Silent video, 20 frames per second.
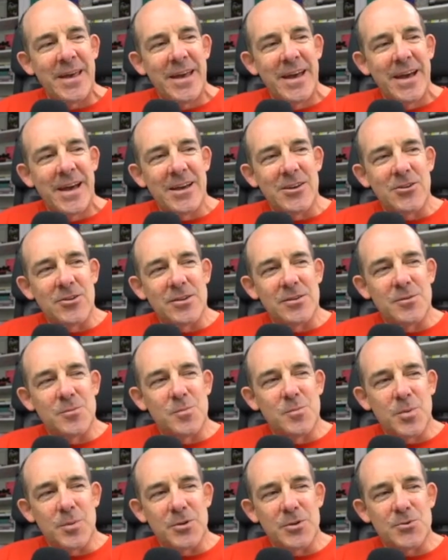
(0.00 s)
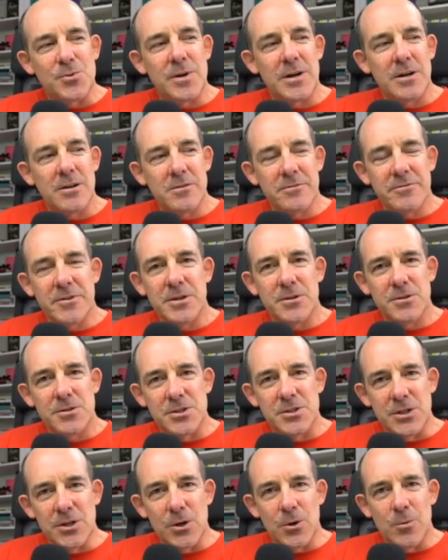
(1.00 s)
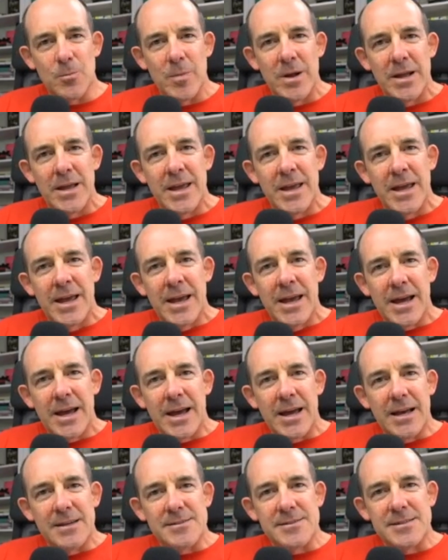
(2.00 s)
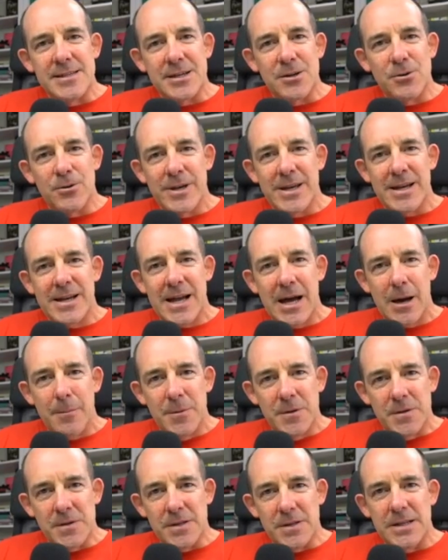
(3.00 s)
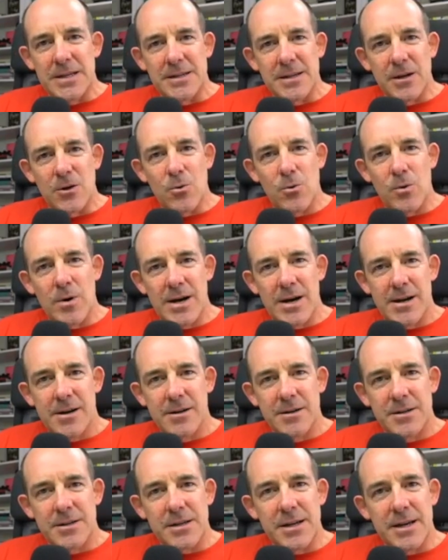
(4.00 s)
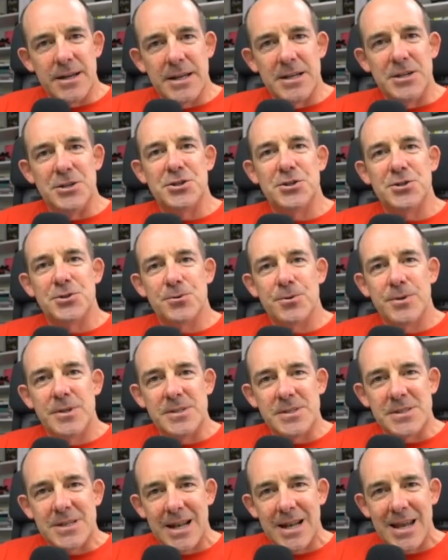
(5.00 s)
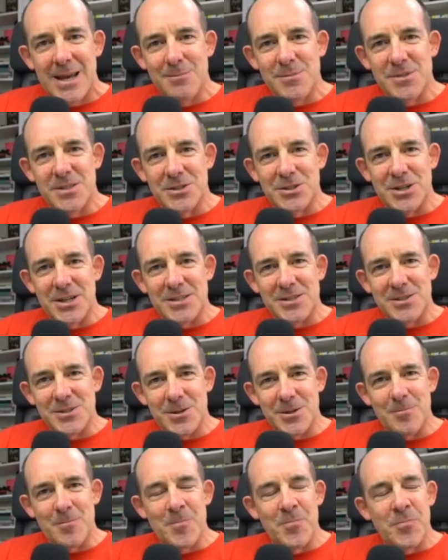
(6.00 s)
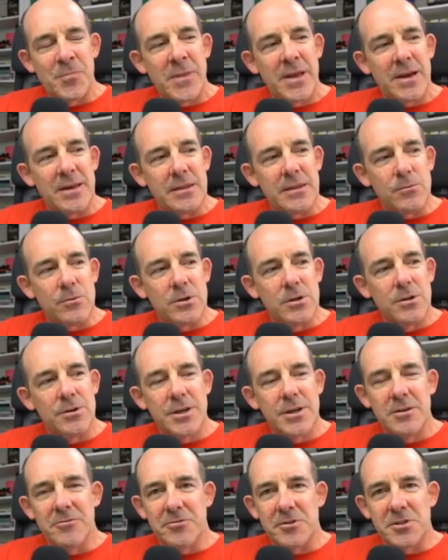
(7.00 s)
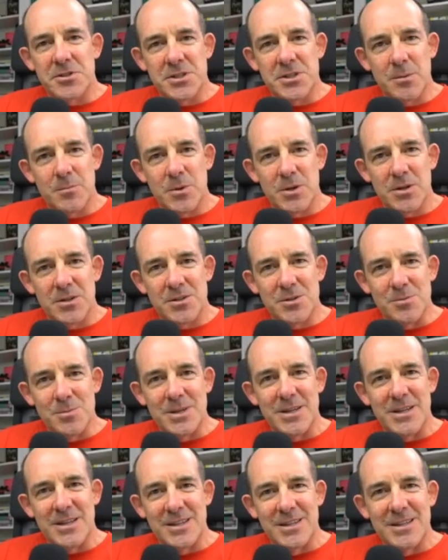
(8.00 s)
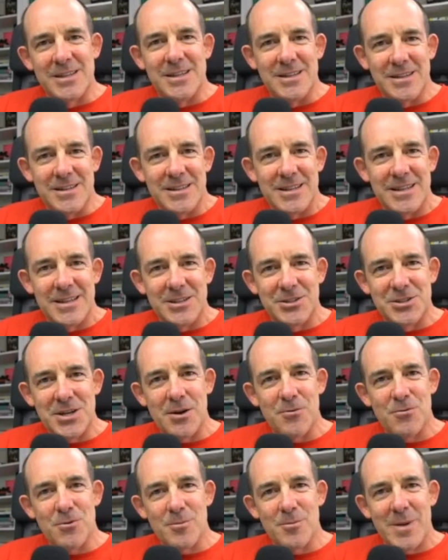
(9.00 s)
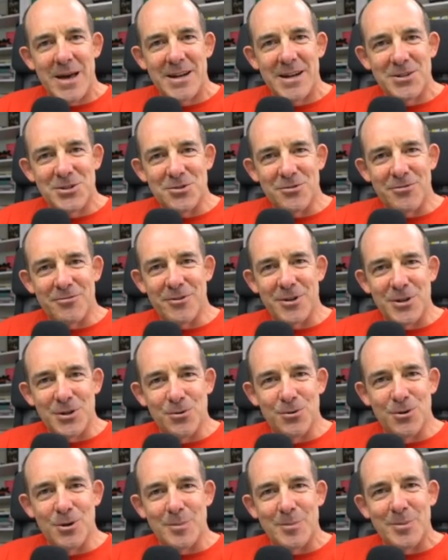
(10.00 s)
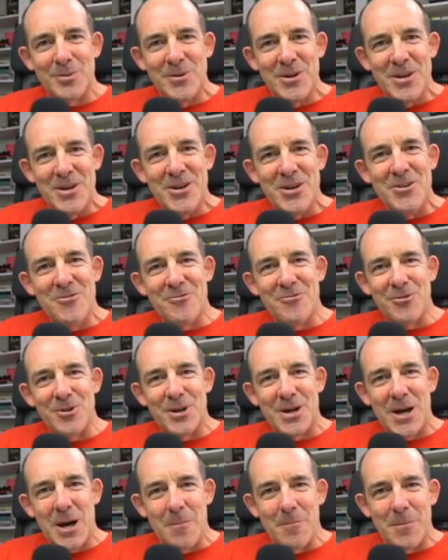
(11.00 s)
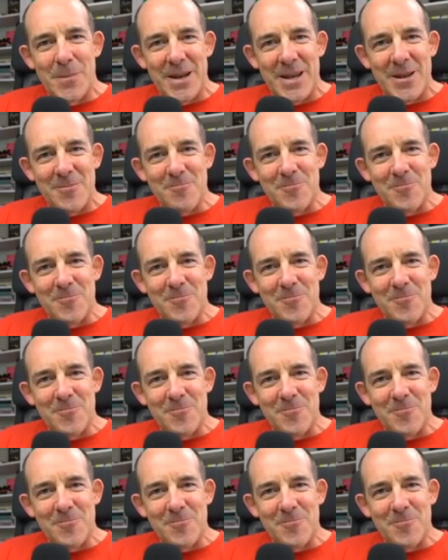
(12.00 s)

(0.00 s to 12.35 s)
So this is twelve years ago, uh, Sequoia Capital had acquired an insurance claims adjuster, and they were looking for someone to be the, the general manager for Europe for the company.